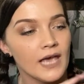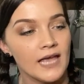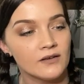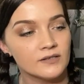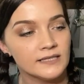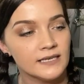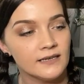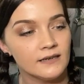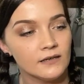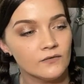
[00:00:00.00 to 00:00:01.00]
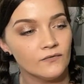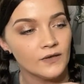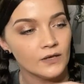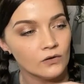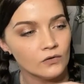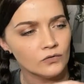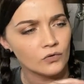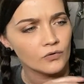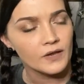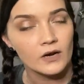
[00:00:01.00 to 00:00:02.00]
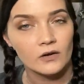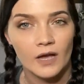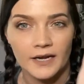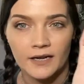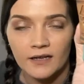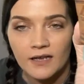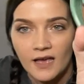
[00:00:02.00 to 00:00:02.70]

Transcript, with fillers: Hendersonville, North Carolina.